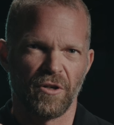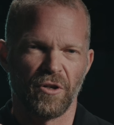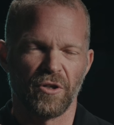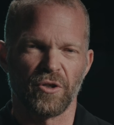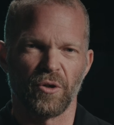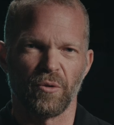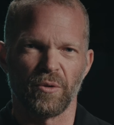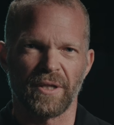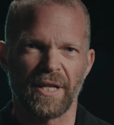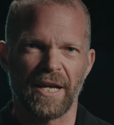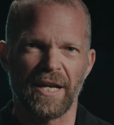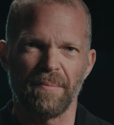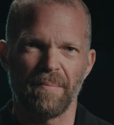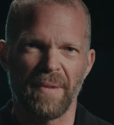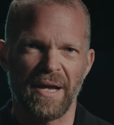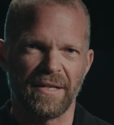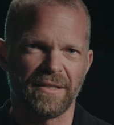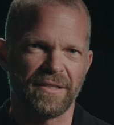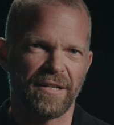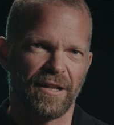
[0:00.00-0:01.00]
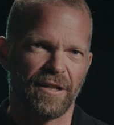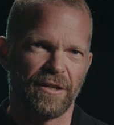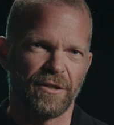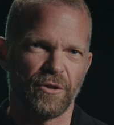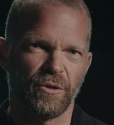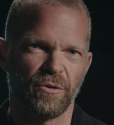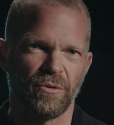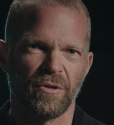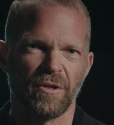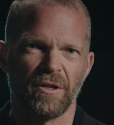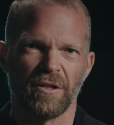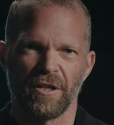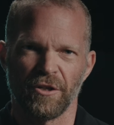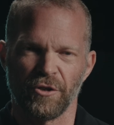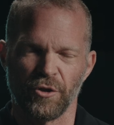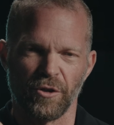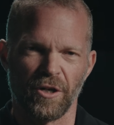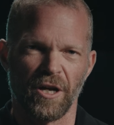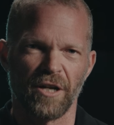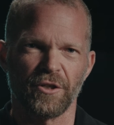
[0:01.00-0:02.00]
So they may tell you
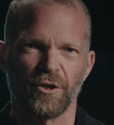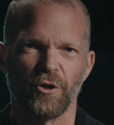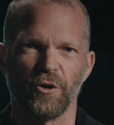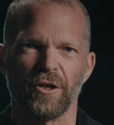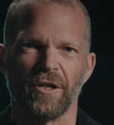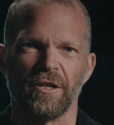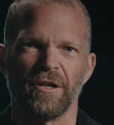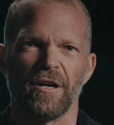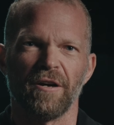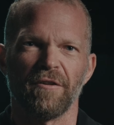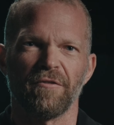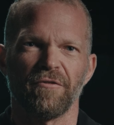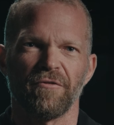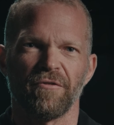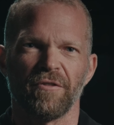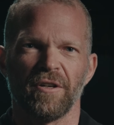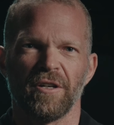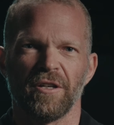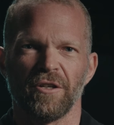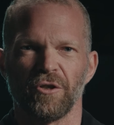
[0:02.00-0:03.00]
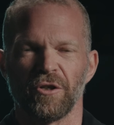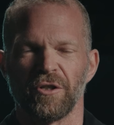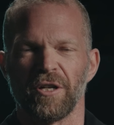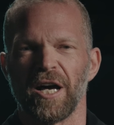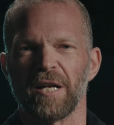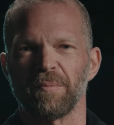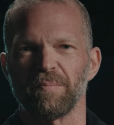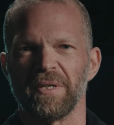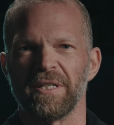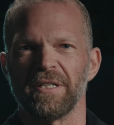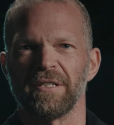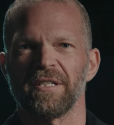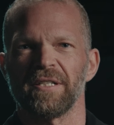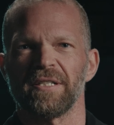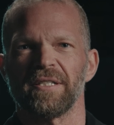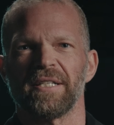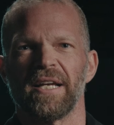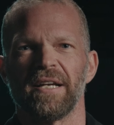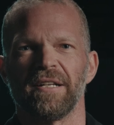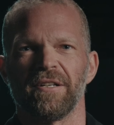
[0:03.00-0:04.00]
that you're not good enough, you're not meeting the
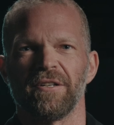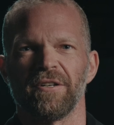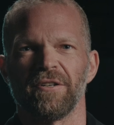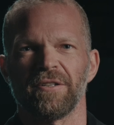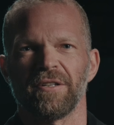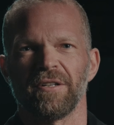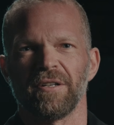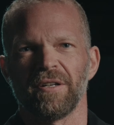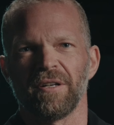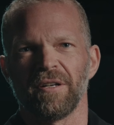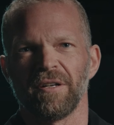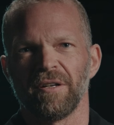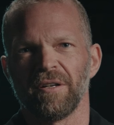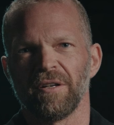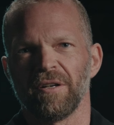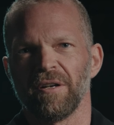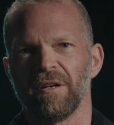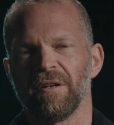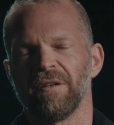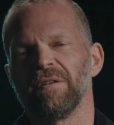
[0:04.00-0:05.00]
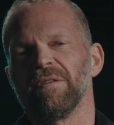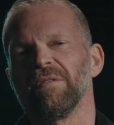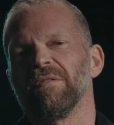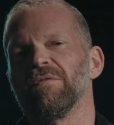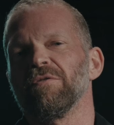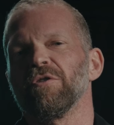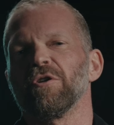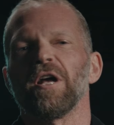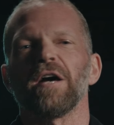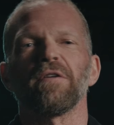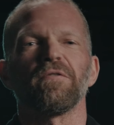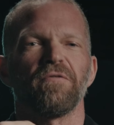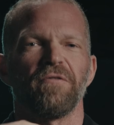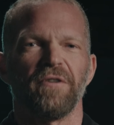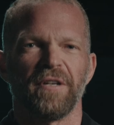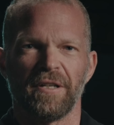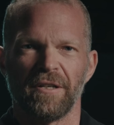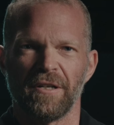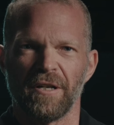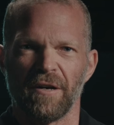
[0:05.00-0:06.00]
standard, you're not
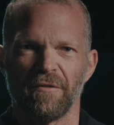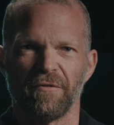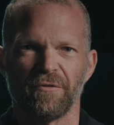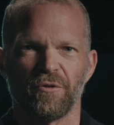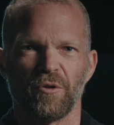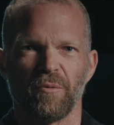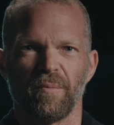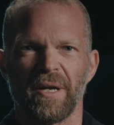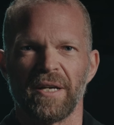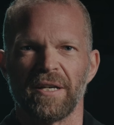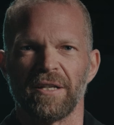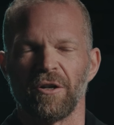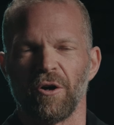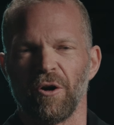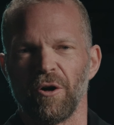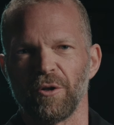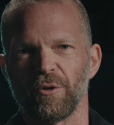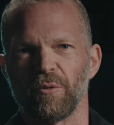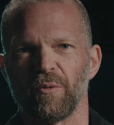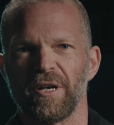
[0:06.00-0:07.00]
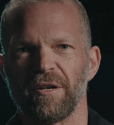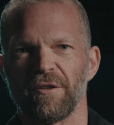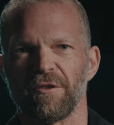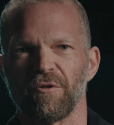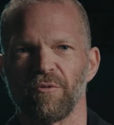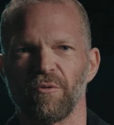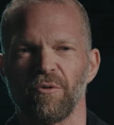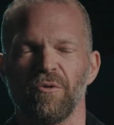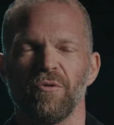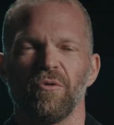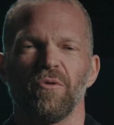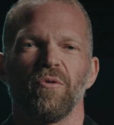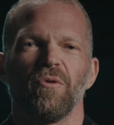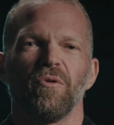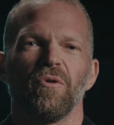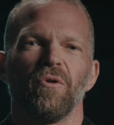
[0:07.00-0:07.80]
fit enough to make it all the way through.